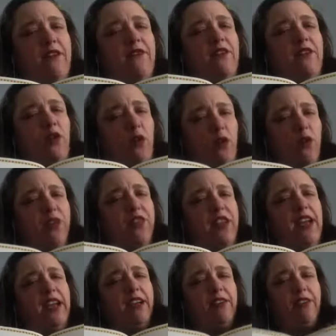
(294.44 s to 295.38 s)
the whole
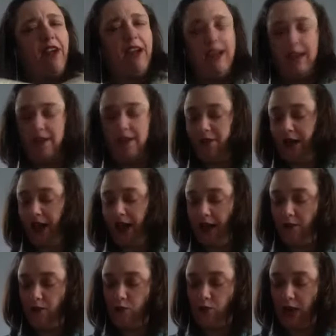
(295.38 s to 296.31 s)
thing, right? If I
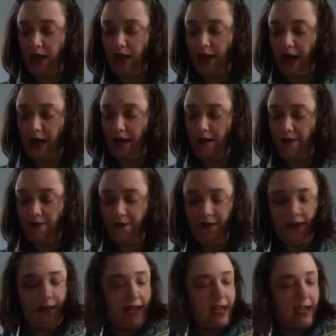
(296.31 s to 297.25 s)
had 1/2
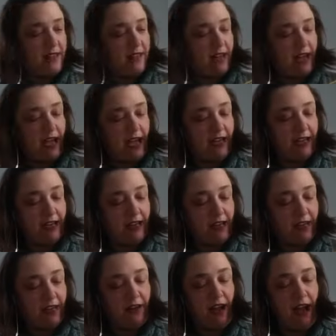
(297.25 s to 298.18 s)
and then I had
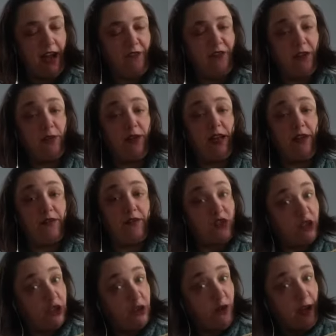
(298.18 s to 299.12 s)
another half, I would have
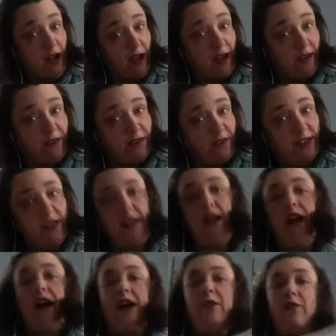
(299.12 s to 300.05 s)
2 halves.
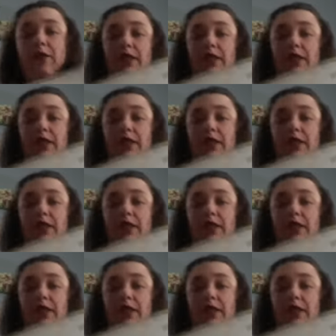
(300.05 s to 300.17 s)
I would